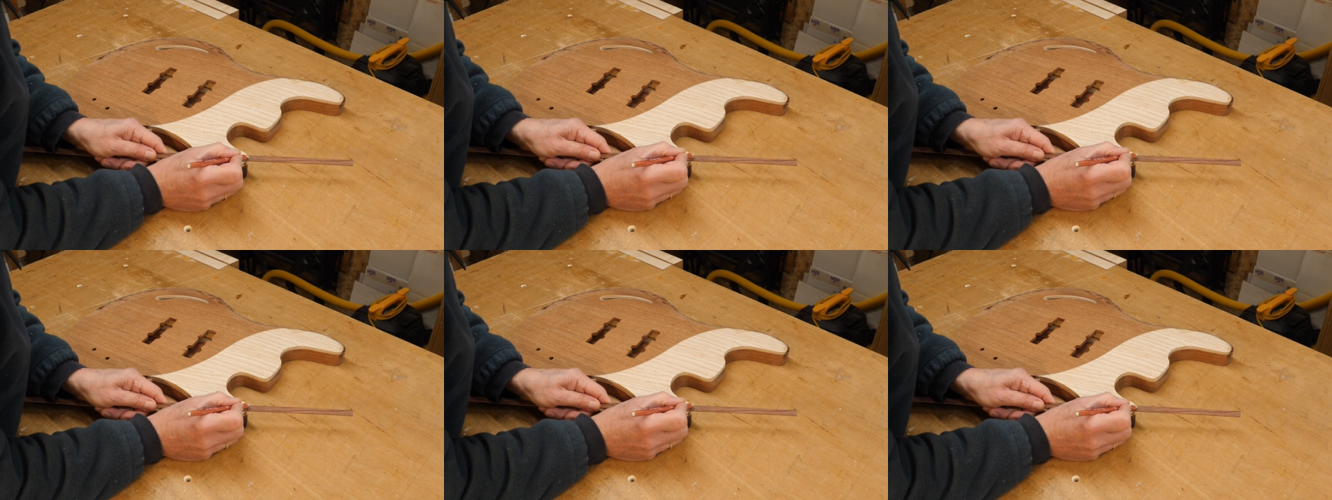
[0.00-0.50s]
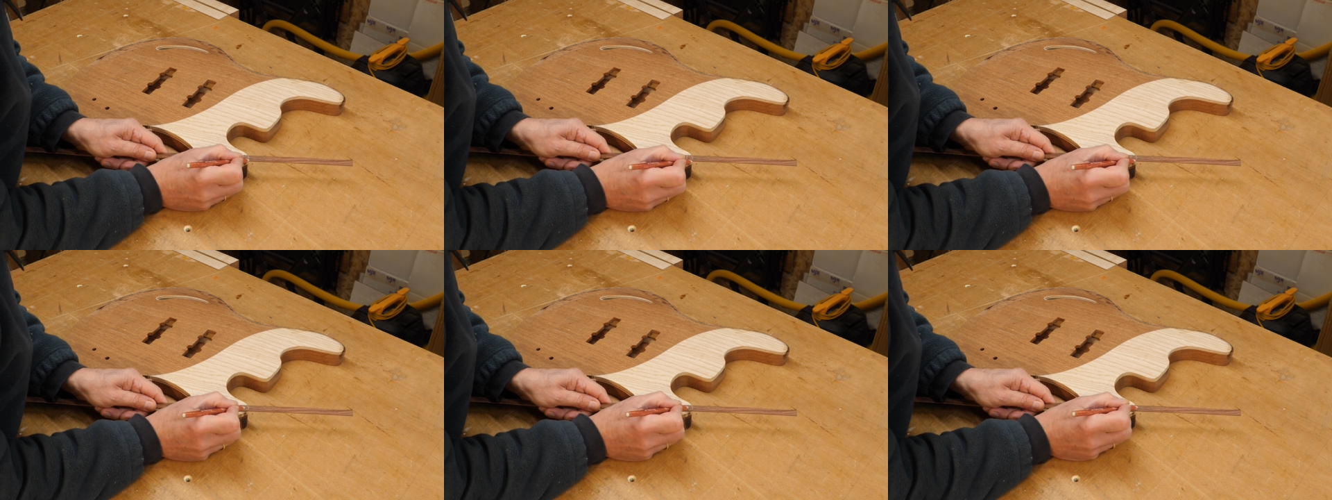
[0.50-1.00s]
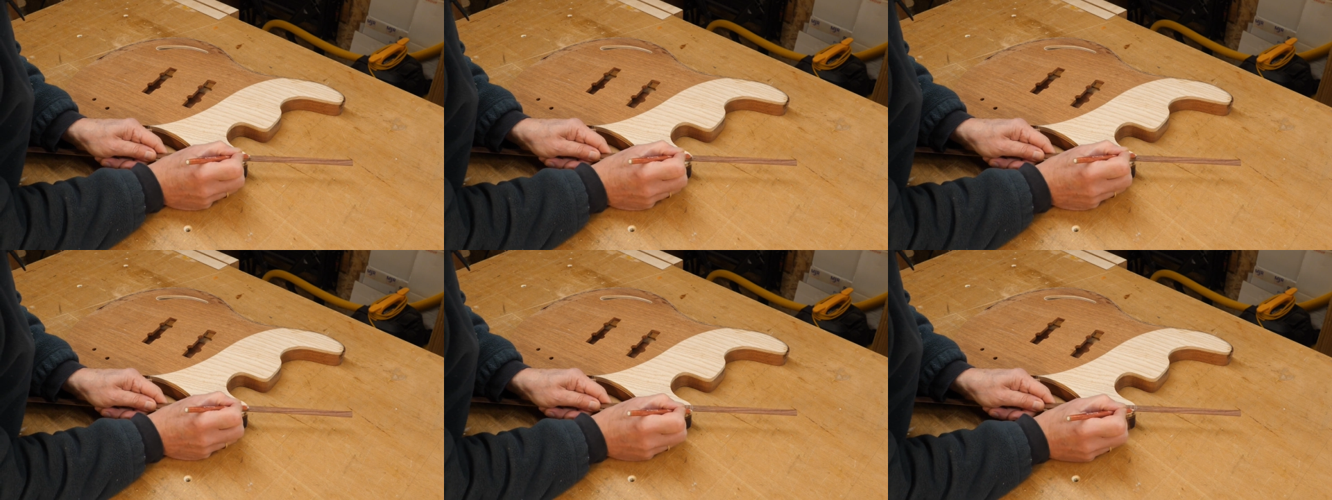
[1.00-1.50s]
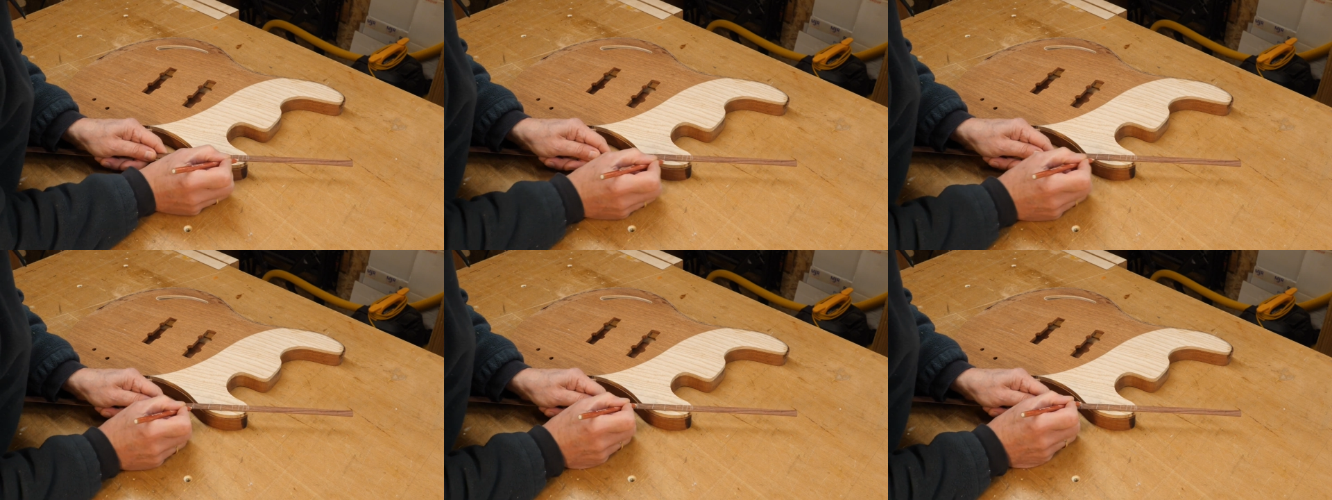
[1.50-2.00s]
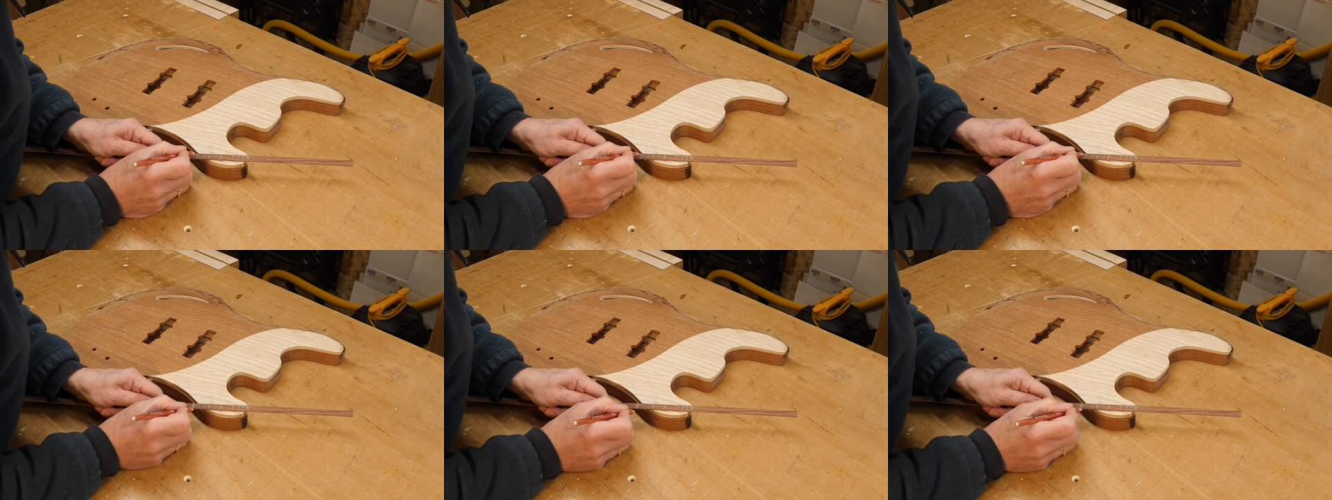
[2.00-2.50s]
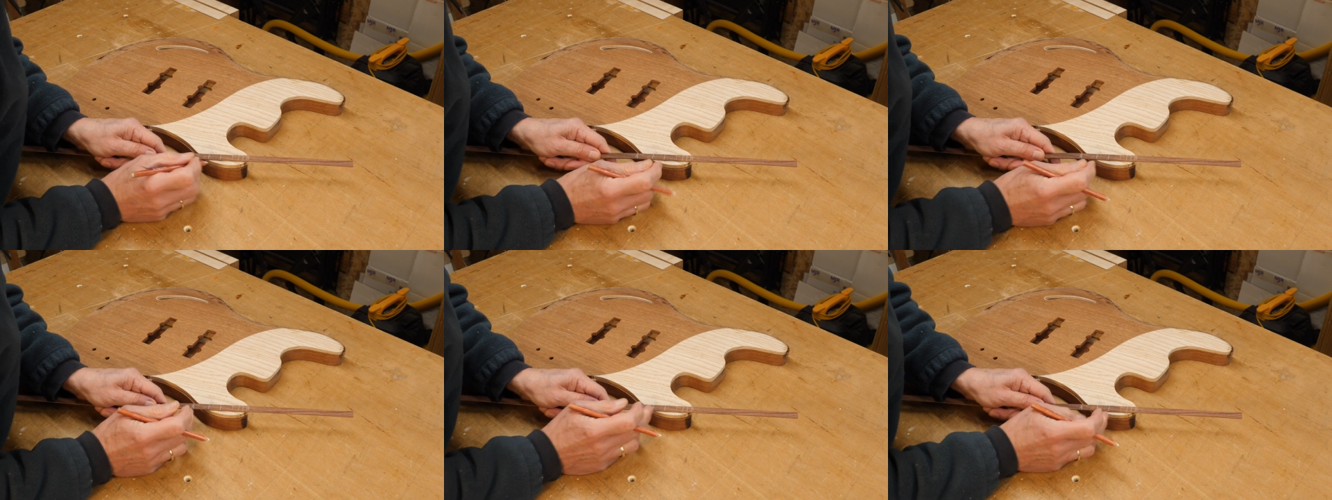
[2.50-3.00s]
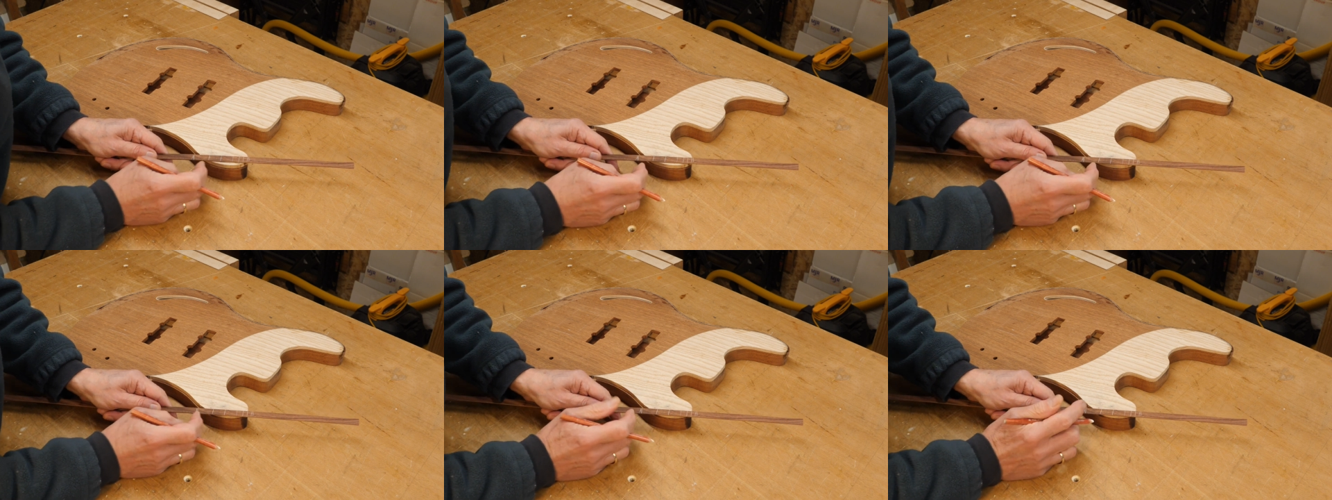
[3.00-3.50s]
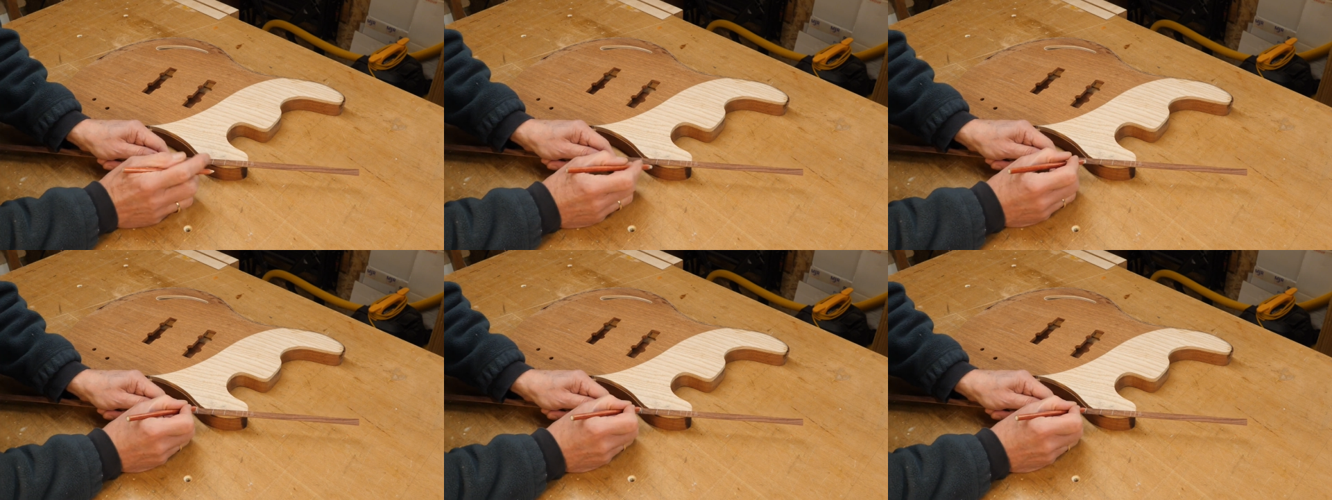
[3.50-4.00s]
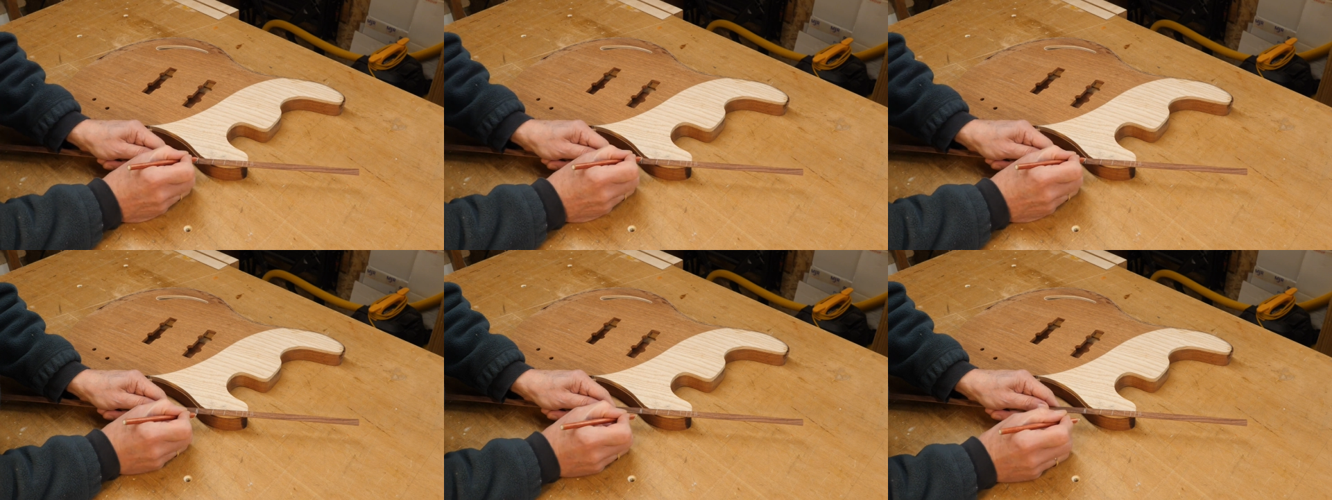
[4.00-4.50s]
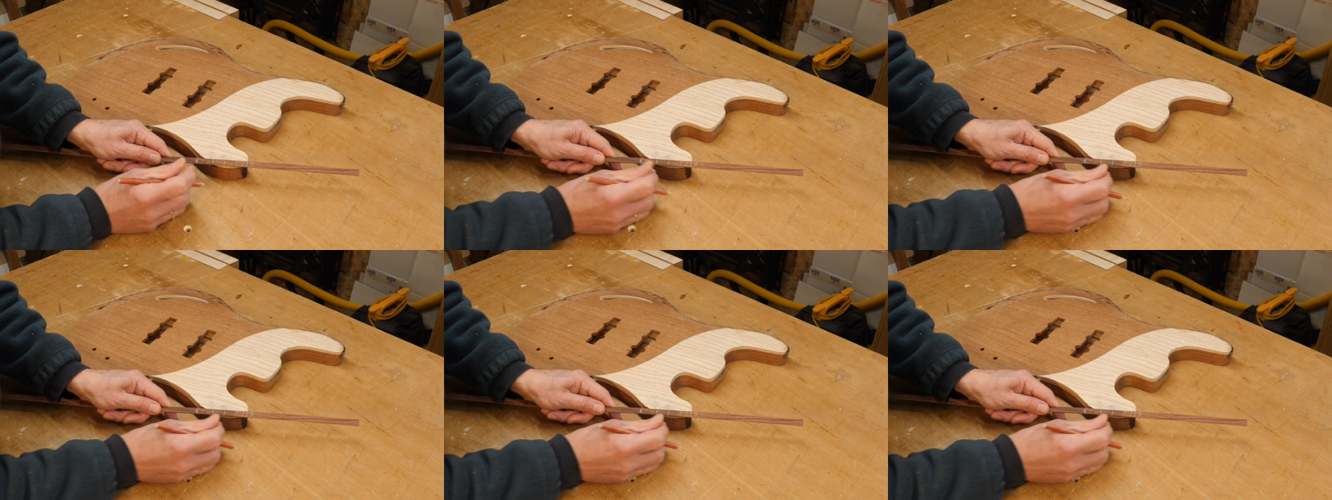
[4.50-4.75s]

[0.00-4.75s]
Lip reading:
Nobody's mouth can be seen.